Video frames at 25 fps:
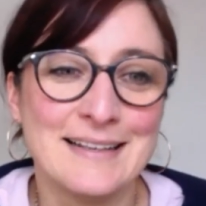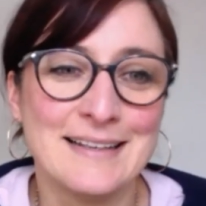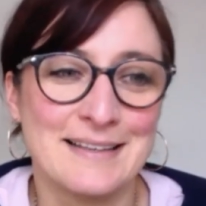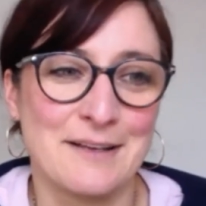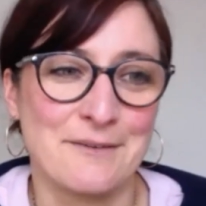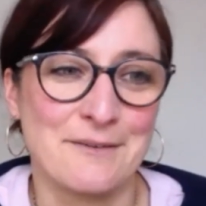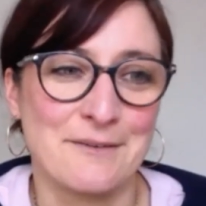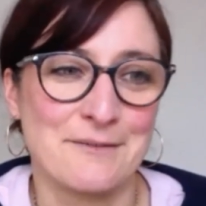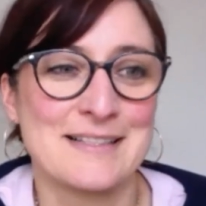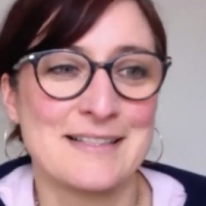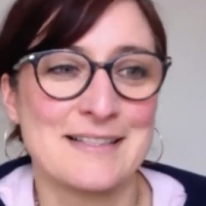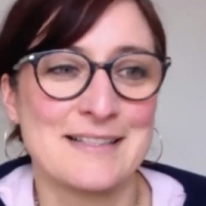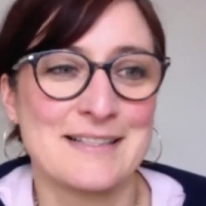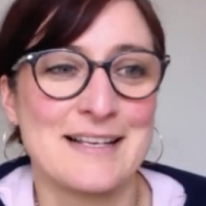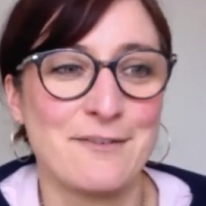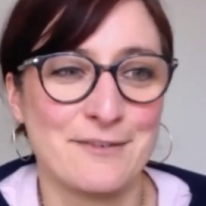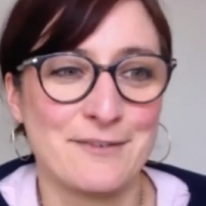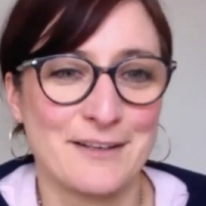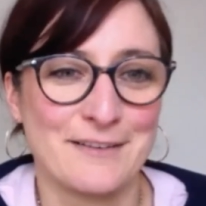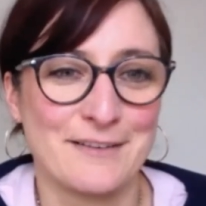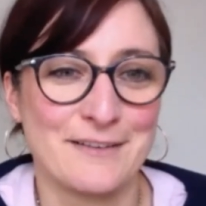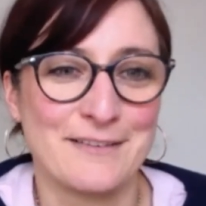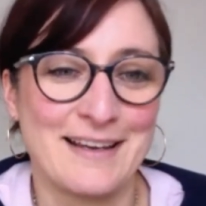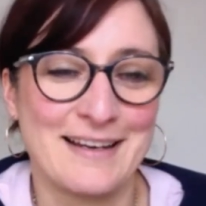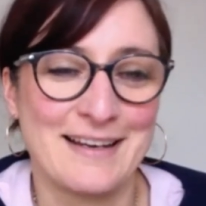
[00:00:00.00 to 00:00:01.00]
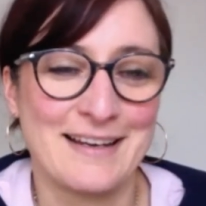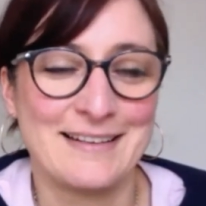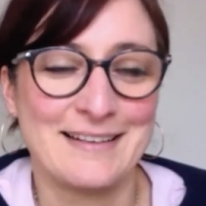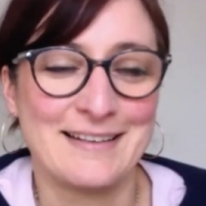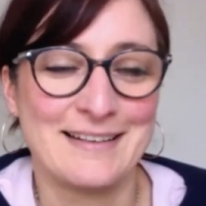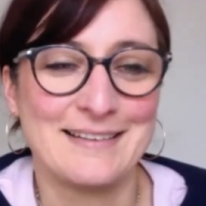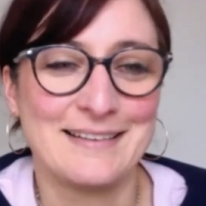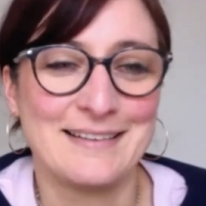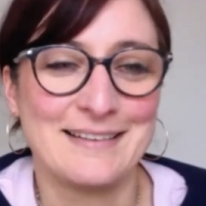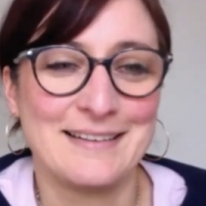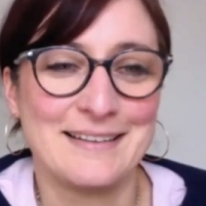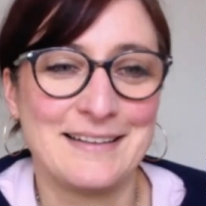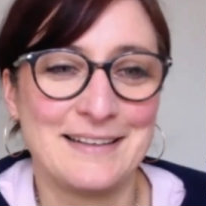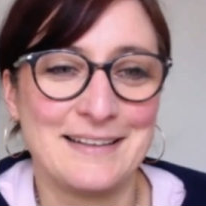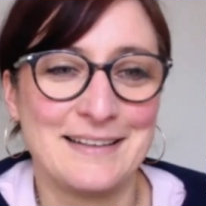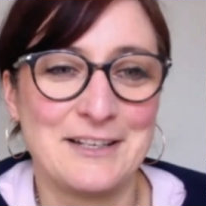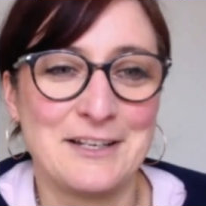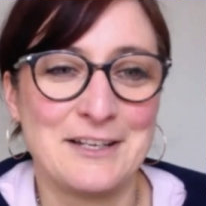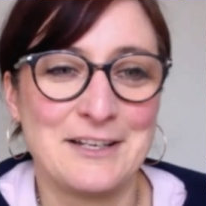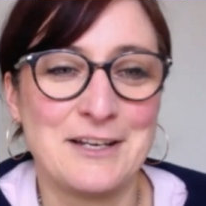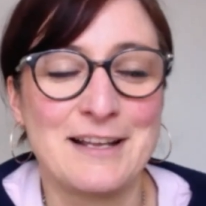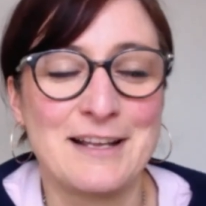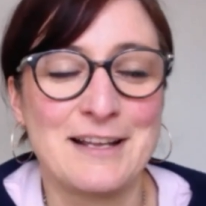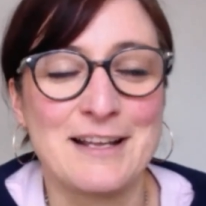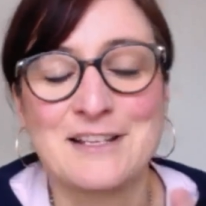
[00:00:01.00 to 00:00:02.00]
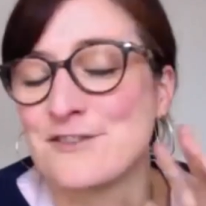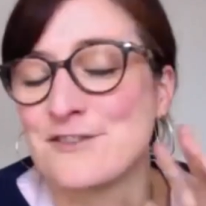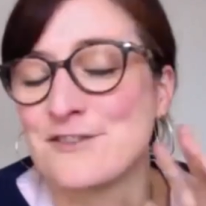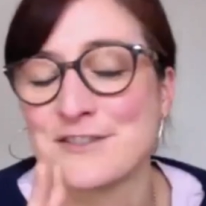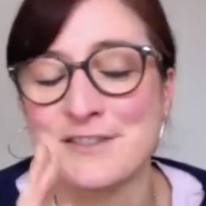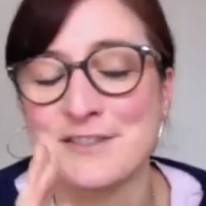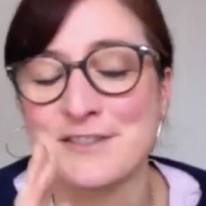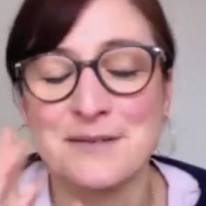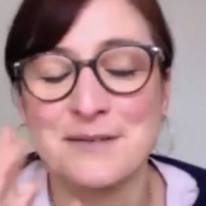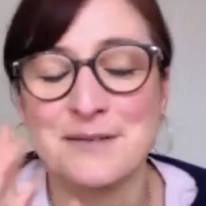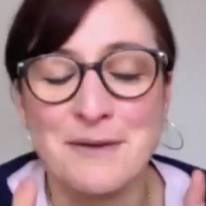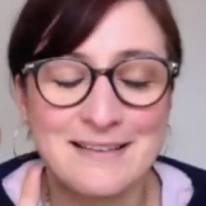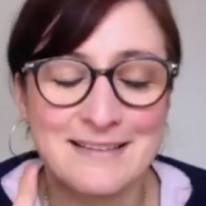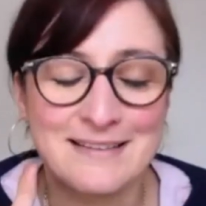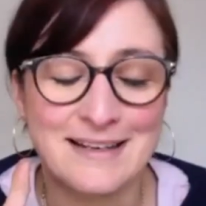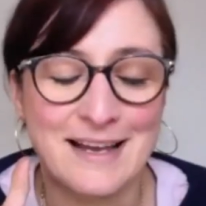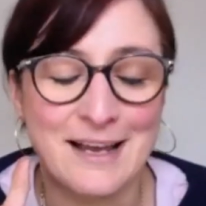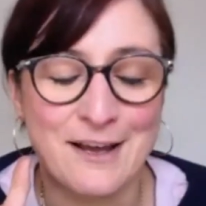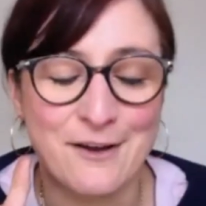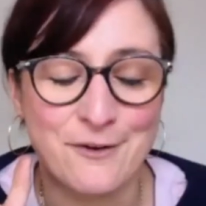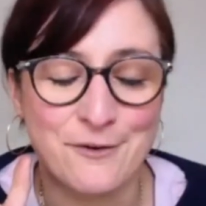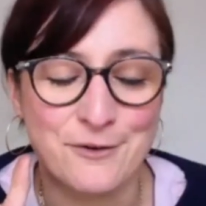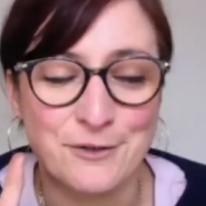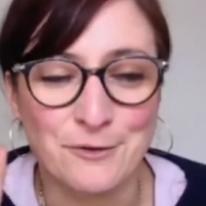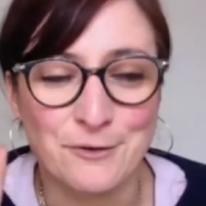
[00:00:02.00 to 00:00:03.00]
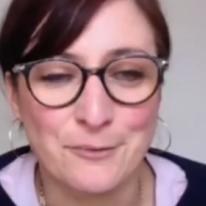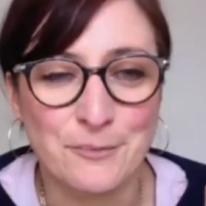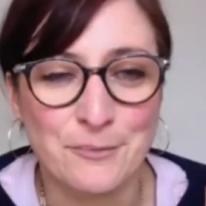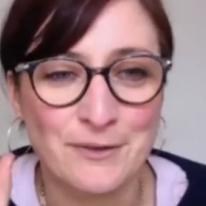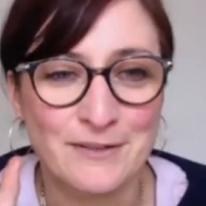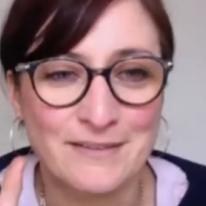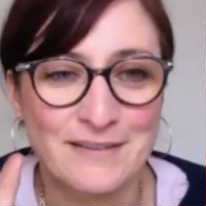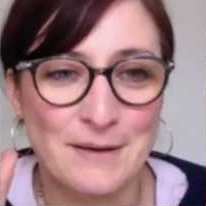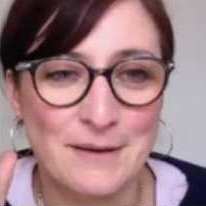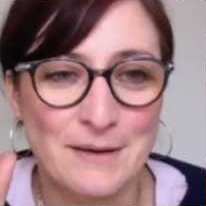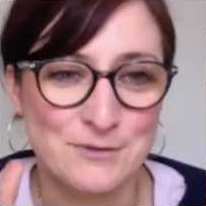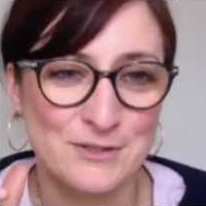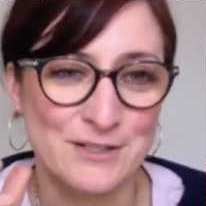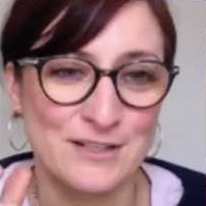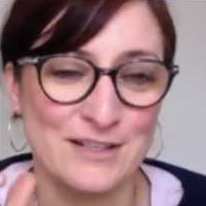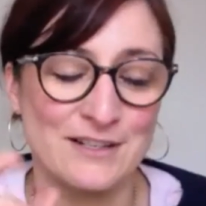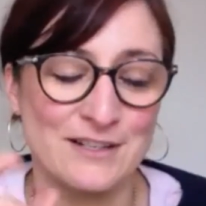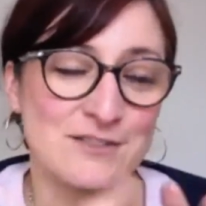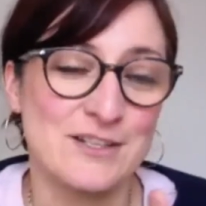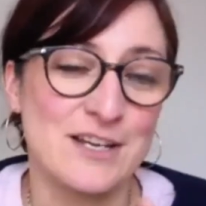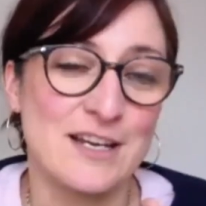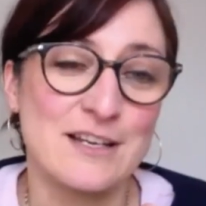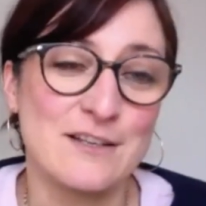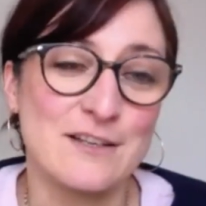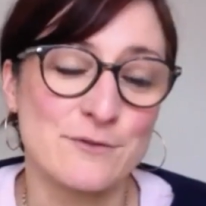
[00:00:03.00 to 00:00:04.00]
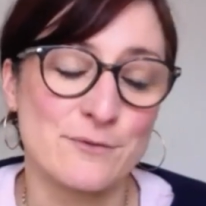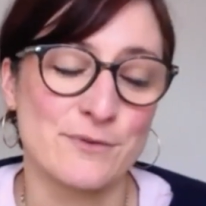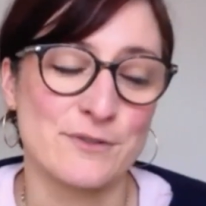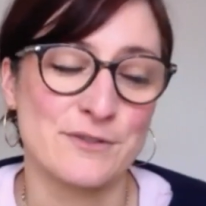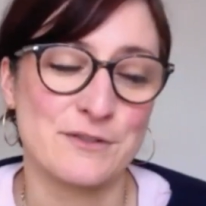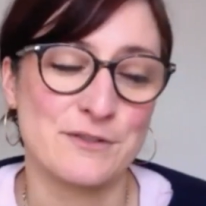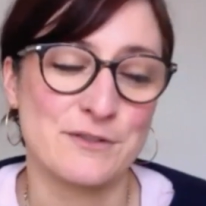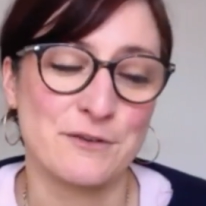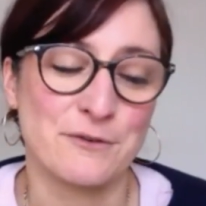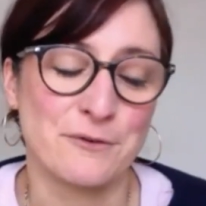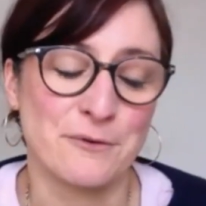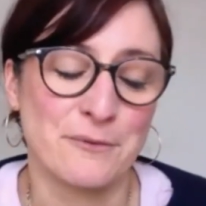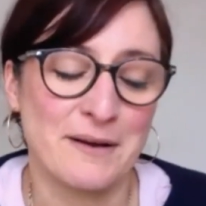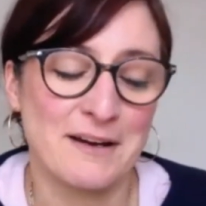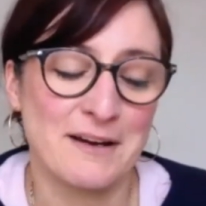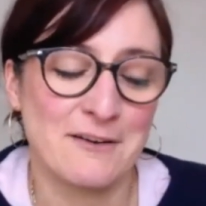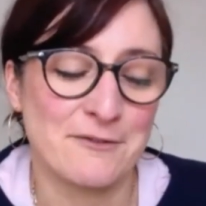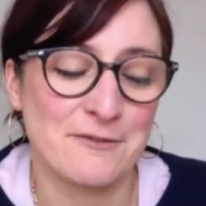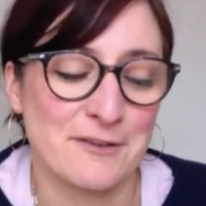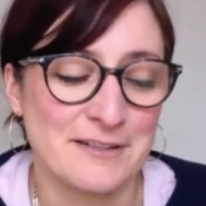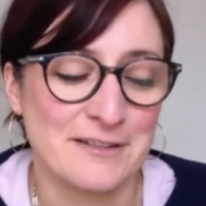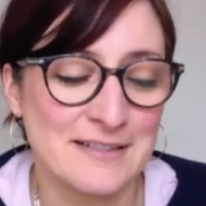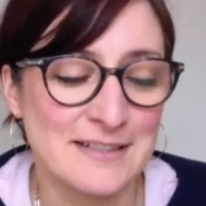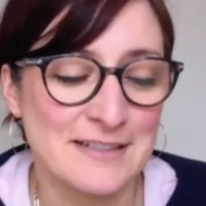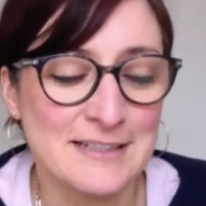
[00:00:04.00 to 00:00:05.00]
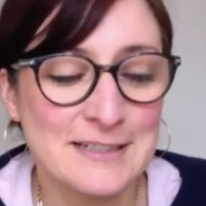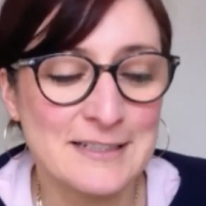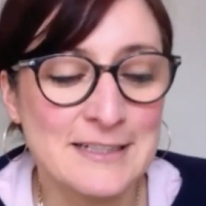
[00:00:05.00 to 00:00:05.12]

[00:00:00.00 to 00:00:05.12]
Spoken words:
that was left outside. It's just amazing how your perception can change once you're aware of it.